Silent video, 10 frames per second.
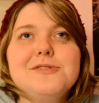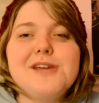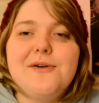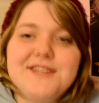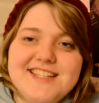
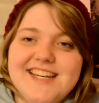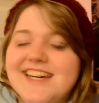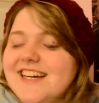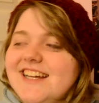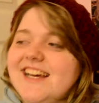to go and see
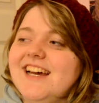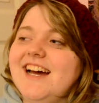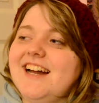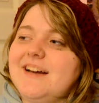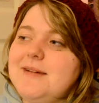it.
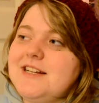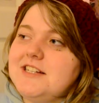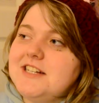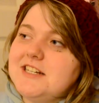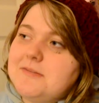And I
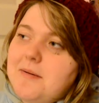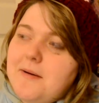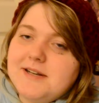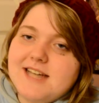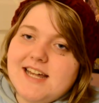mentioned it to my
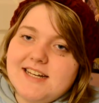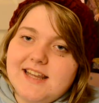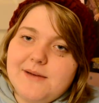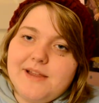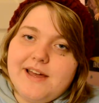mum and dad
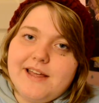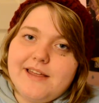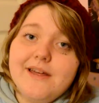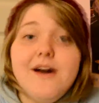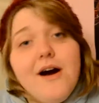and they were like,
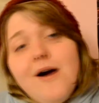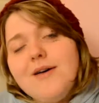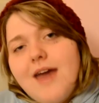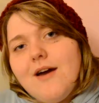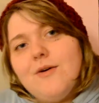oh yeah,